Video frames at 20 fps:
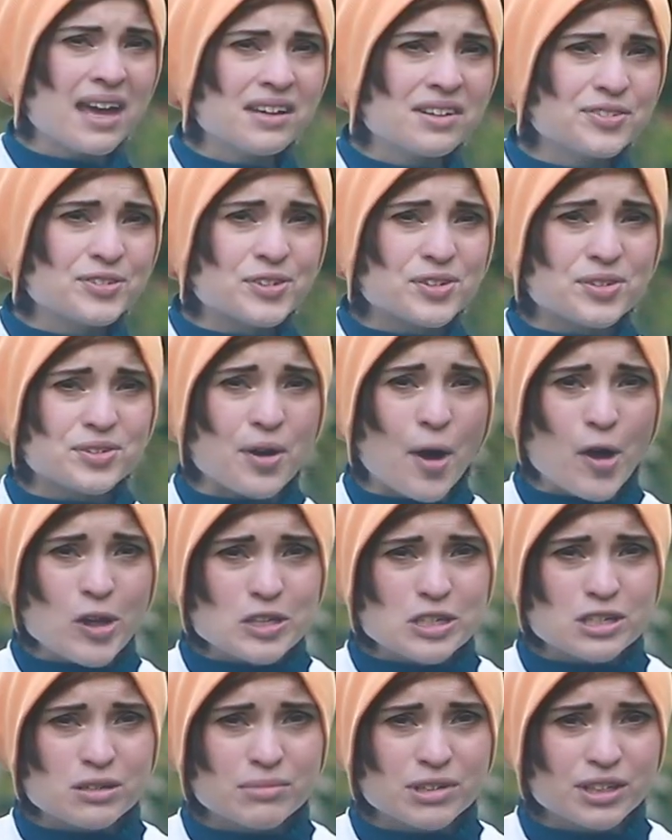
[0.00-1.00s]
Peyton just
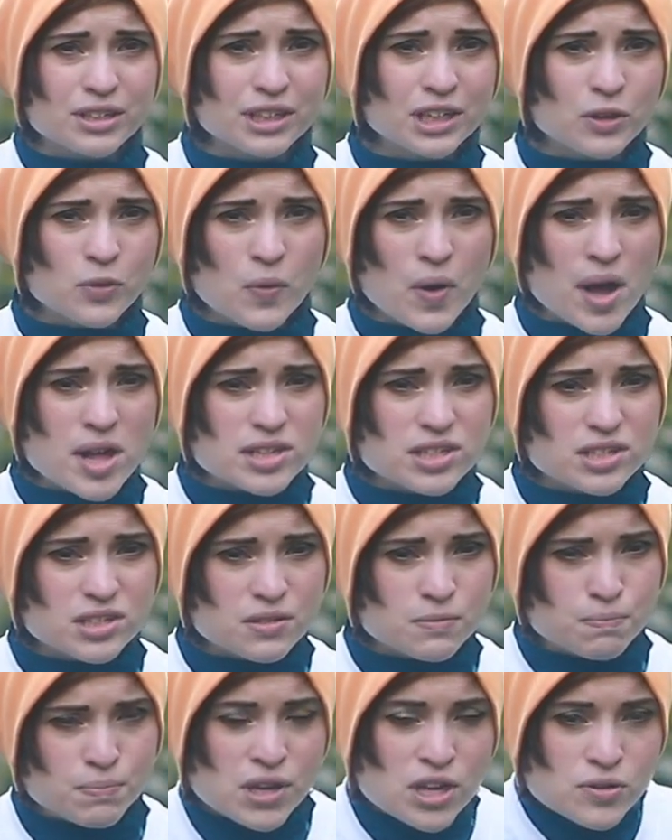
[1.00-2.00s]
ultimately wants
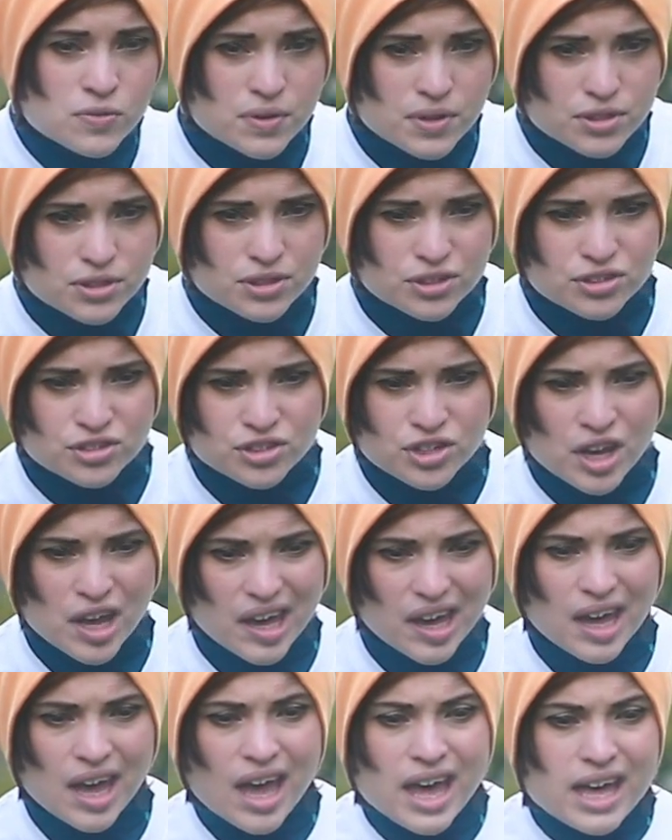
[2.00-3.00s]
to be with the
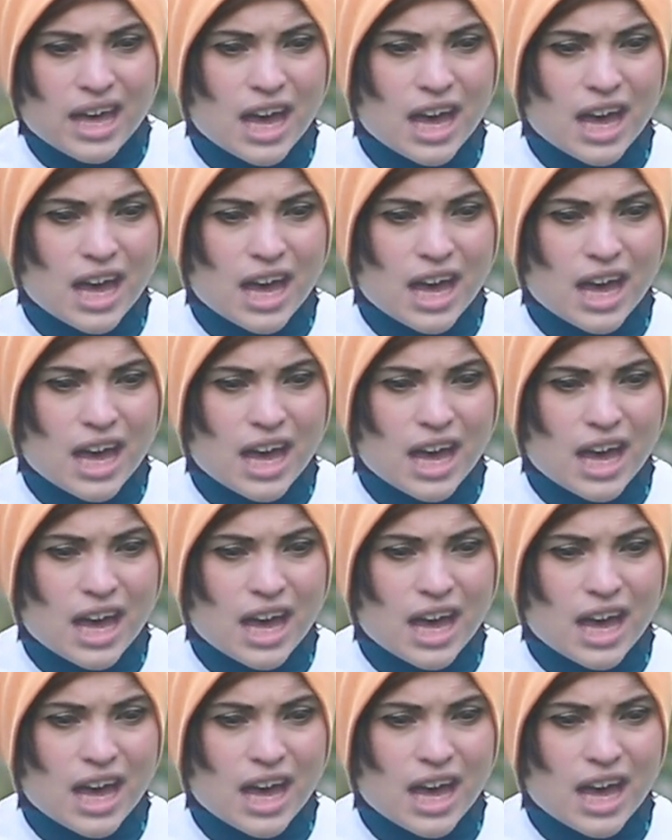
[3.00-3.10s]
chick.